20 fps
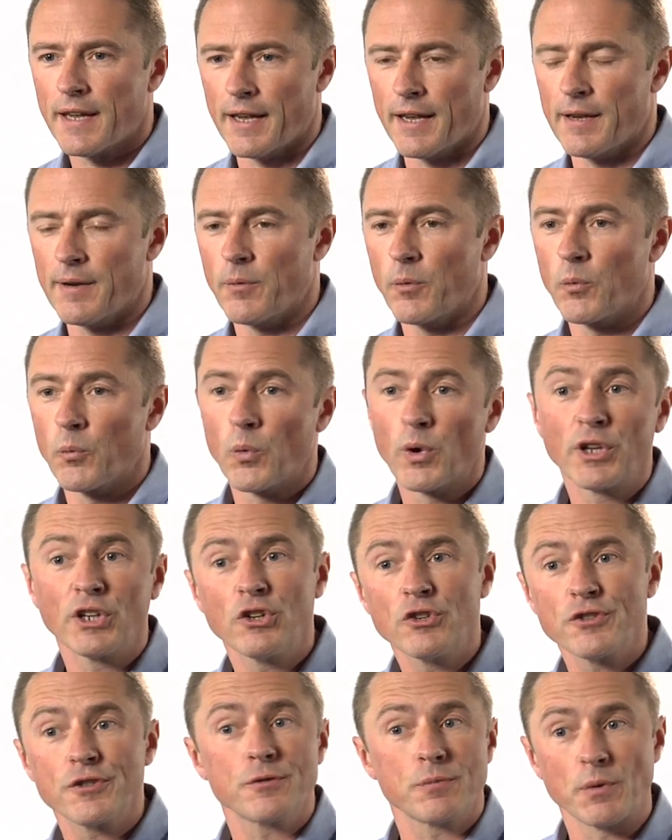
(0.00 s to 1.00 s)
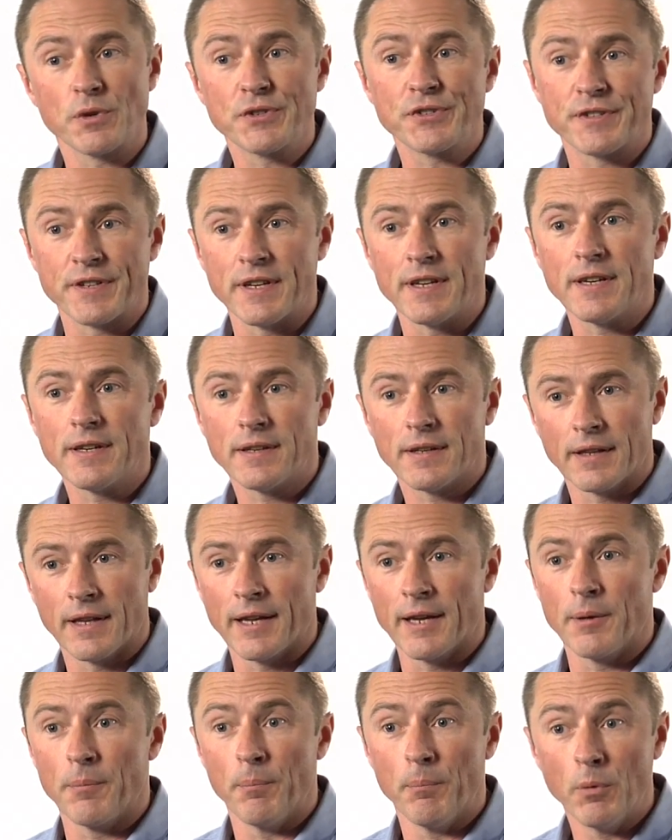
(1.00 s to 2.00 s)
Uh, what users will see
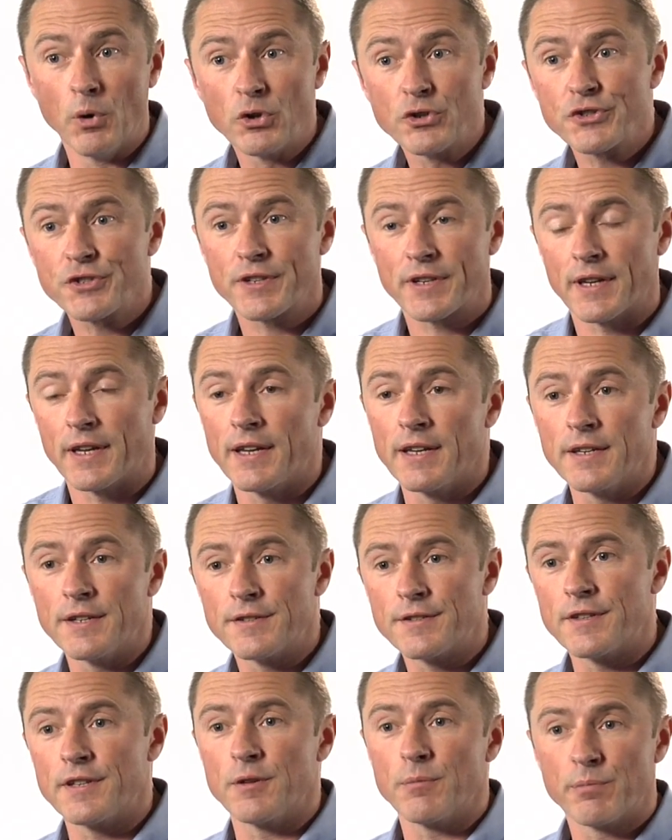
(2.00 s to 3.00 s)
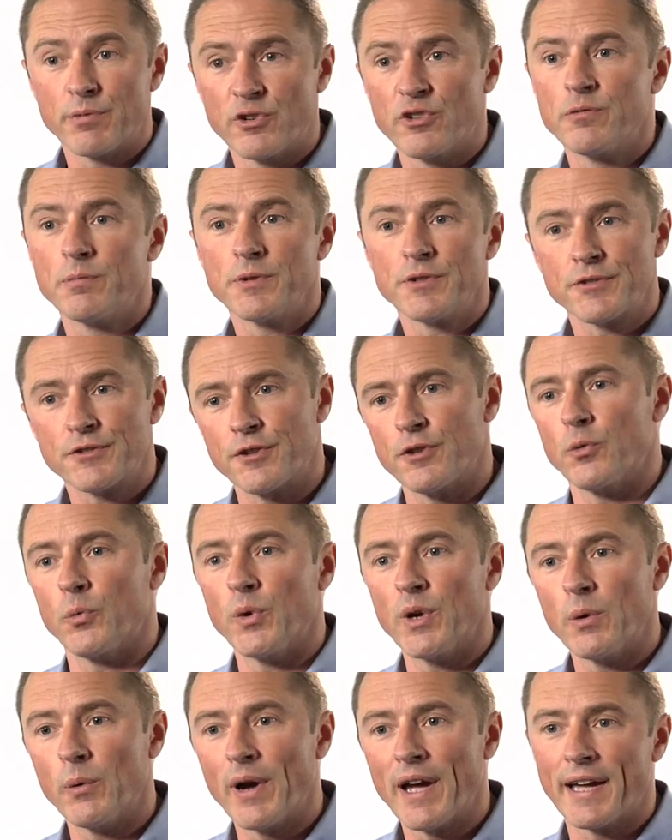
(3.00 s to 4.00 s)
uh, most is the improvements to the
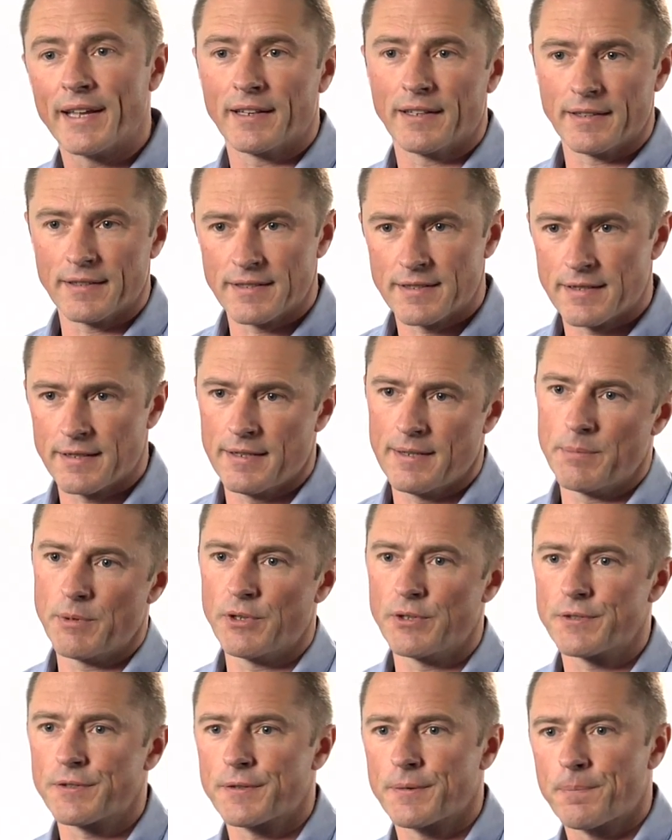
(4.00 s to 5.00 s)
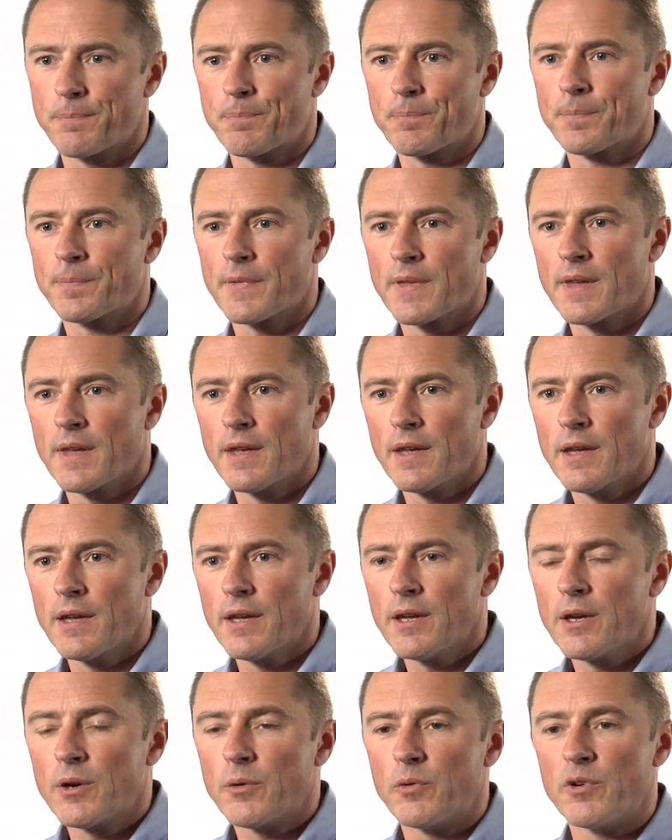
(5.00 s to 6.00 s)
way we're handling tables.
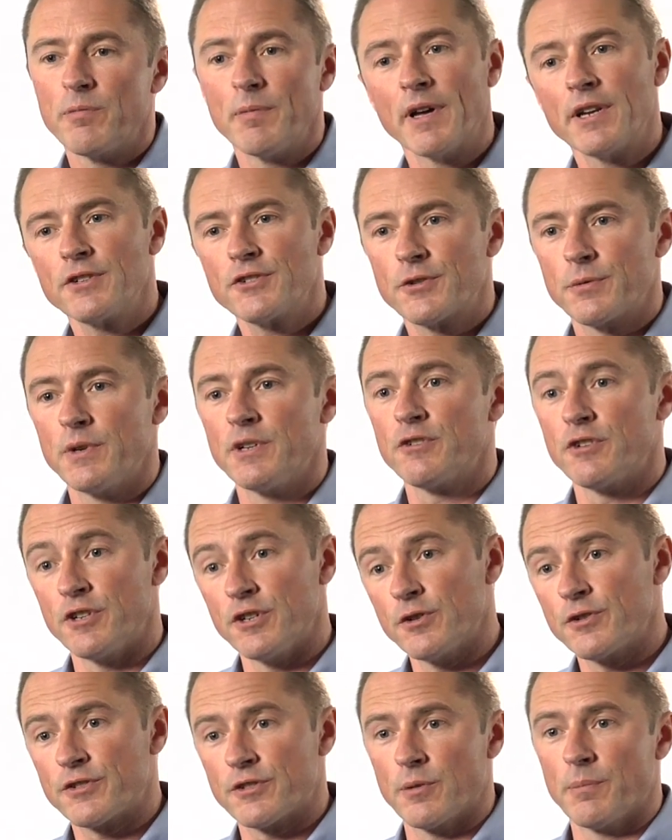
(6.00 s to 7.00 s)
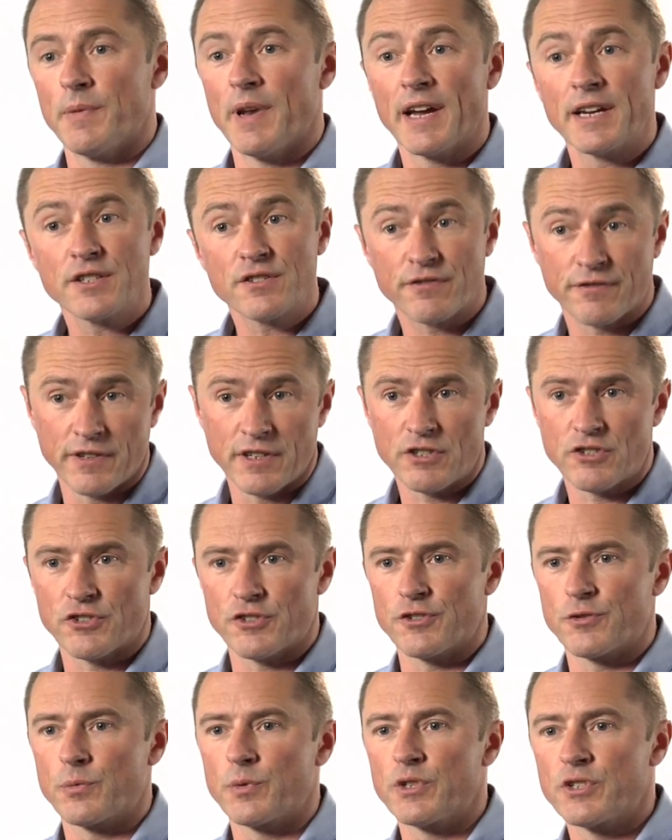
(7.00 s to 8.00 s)
We've managed to introduce some nice
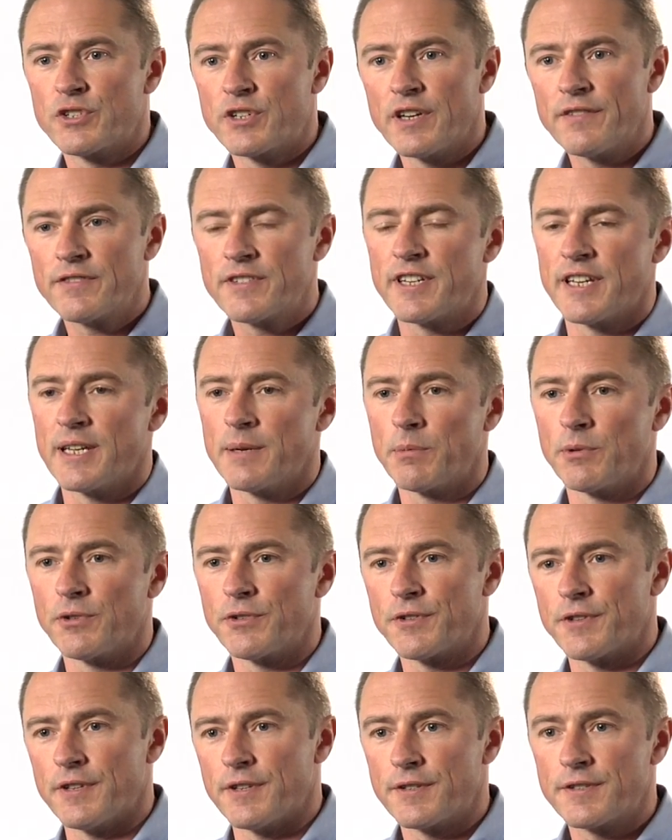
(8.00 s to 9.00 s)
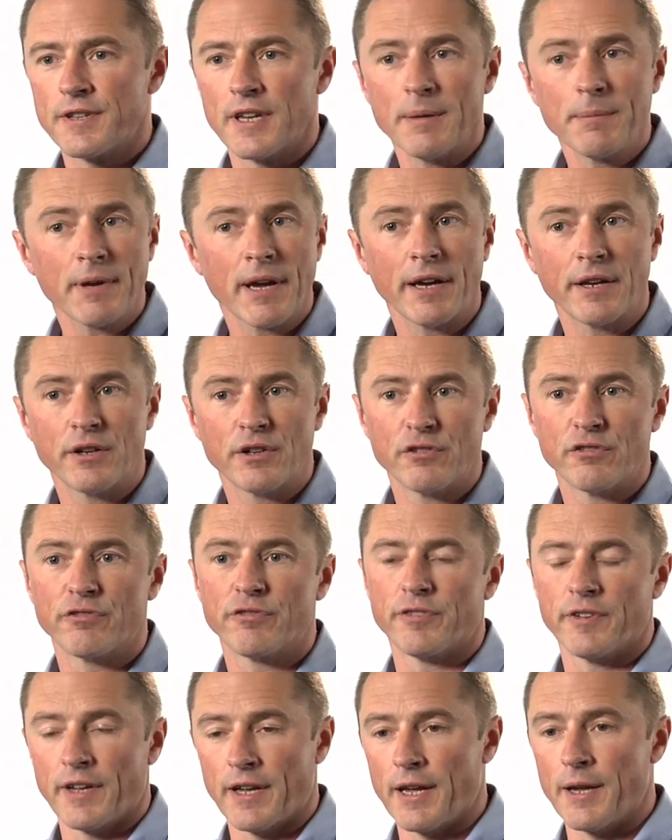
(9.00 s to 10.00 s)
features which give tables the same kind
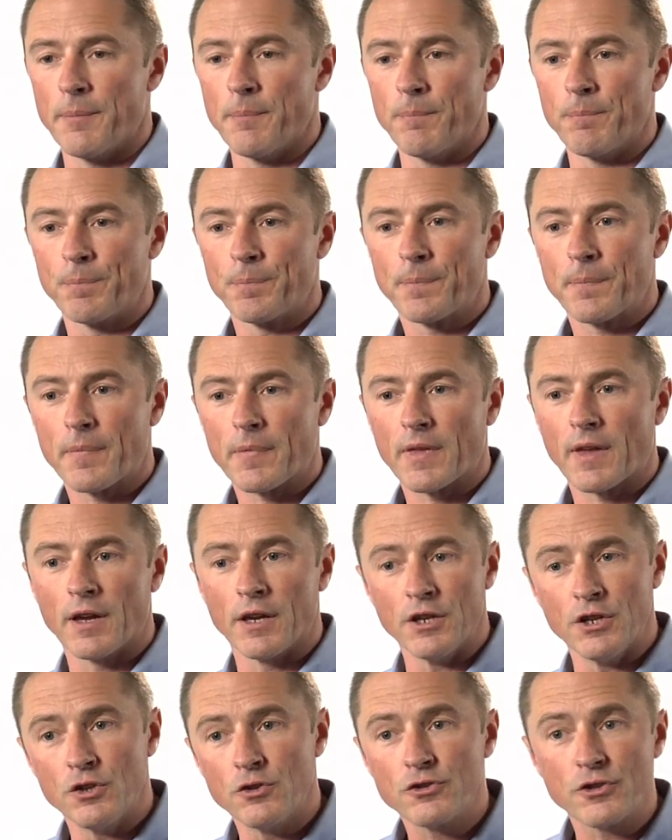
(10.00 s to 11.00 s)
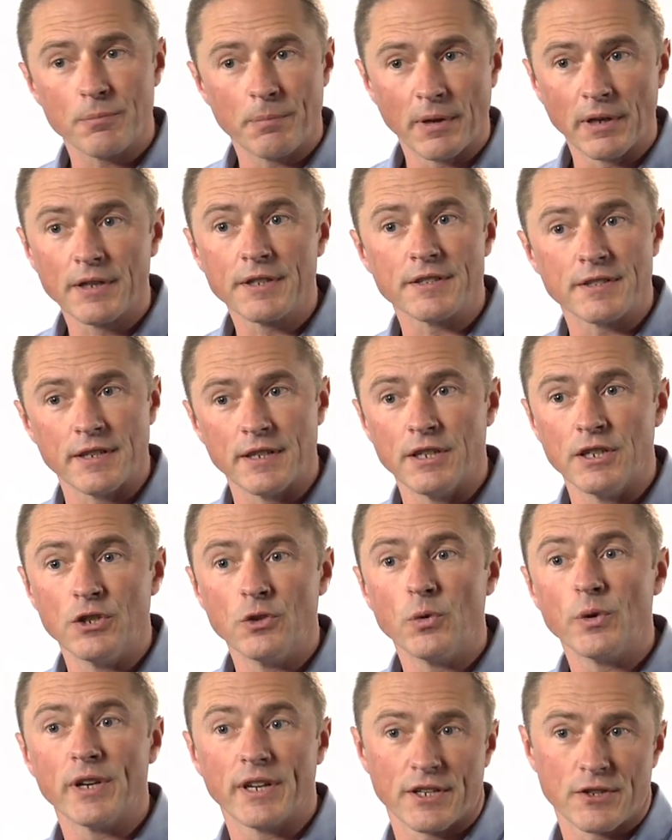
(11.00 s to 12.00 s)
of um, usability
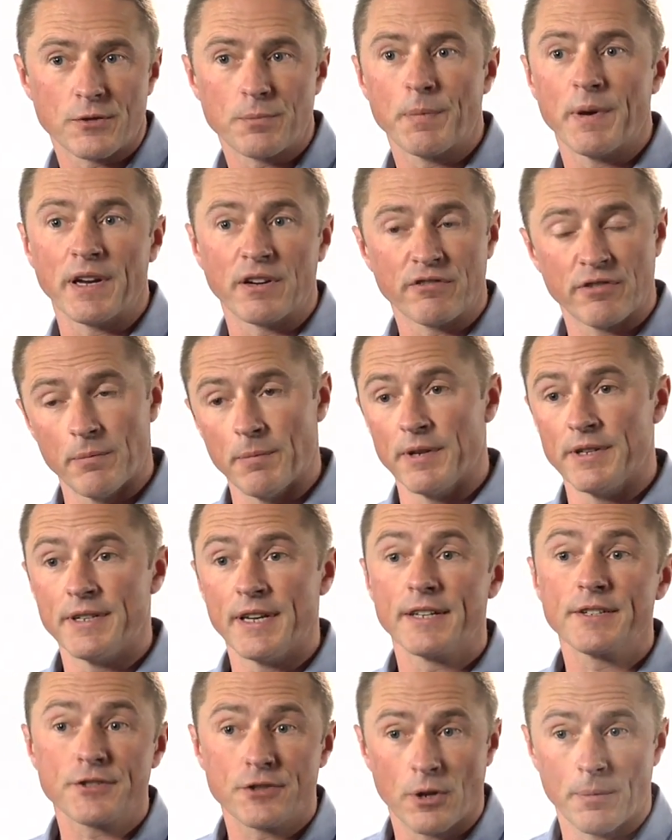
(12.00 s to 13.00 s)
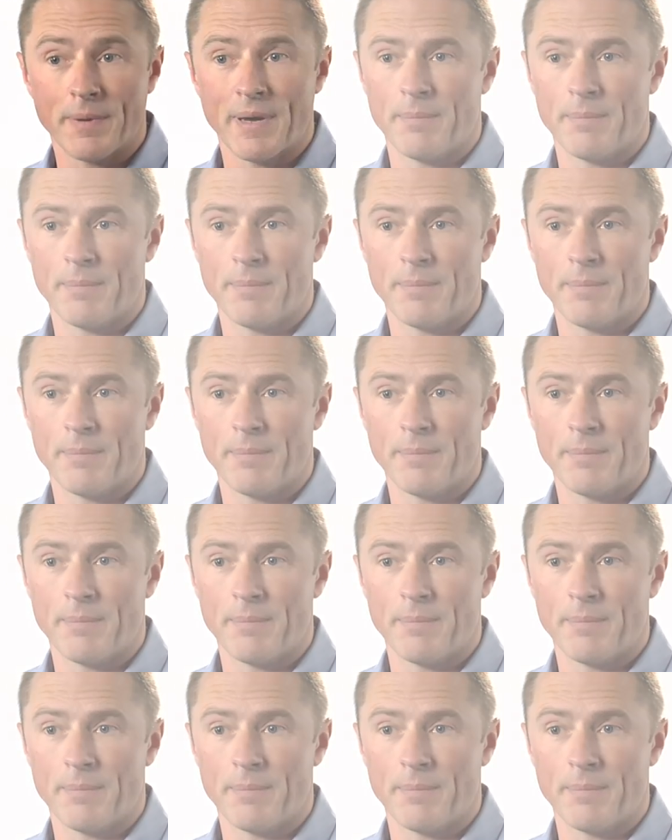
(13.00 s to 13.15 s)
you would expect from a desktop